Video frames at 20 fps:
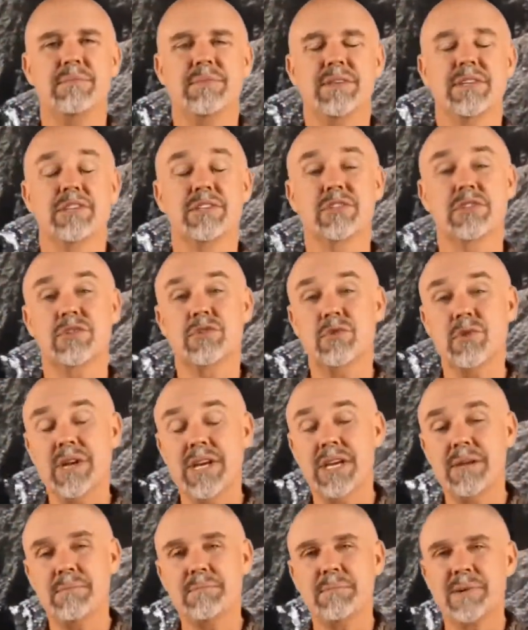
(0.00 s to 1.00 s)
the
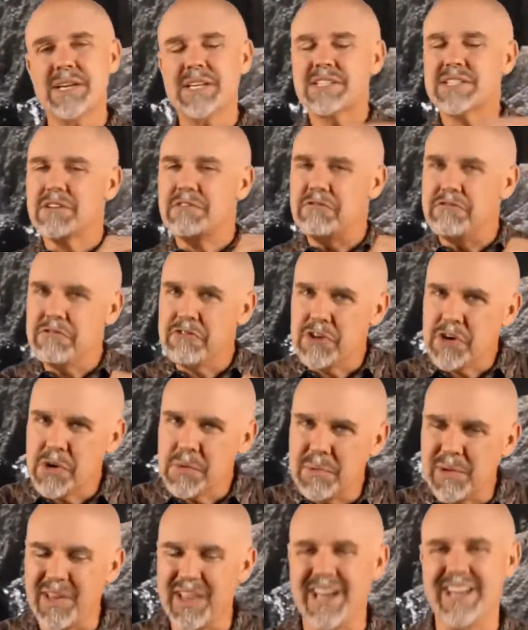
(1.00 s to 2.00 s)
stream, but it's a
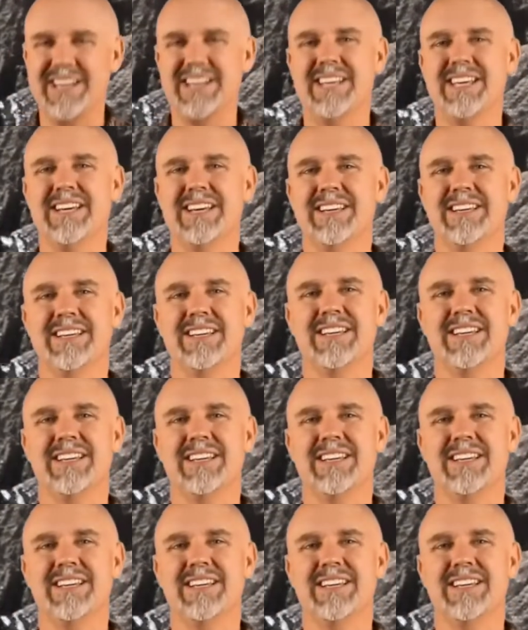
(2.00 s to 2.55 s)
verbal idea.